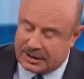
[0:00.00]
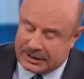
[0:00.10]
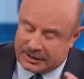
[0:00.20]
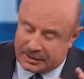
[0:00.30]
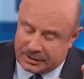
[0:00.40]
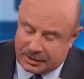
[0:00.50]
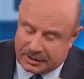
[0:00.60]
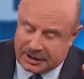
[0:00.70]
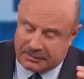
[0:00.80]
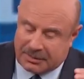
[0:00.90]
in
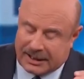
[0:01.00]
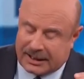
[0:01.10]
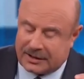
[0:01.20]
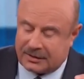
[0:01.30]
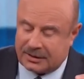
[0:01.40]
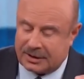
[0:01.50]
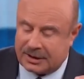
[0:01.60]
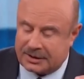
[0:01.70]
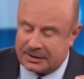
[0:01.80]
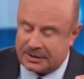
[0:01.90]
looking back on
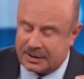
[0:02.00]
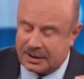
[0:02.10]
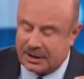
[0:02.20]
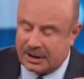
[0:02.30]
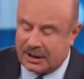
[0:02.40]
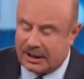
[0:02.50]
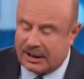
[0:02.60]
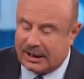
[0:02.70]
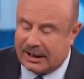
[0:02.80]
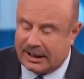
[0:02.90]
this,
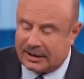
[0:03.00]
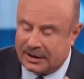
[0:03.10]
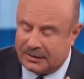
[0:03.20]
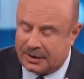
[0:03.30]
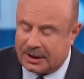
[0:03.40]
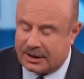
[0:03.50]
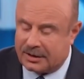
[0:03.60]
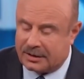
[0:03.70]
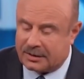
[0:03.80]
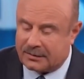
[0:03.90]
how do you
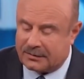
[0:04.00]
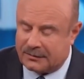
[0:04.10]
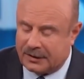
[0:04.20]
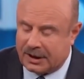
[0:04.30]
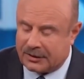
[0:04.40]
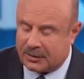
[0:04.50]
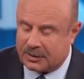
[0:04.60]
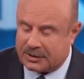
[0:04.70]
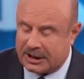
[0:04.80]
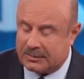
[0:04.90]
think your father
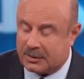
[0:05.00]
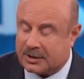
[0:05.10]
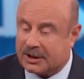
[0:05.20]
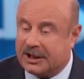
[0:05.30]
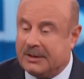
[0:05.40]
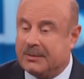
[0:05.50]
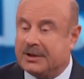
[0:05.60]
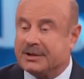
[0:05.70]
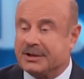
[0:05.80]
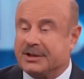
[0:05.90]
was able to keep
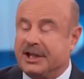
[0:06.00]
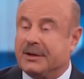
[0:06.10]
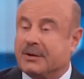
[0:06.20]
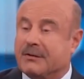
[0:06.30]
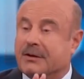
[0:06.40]
this a secret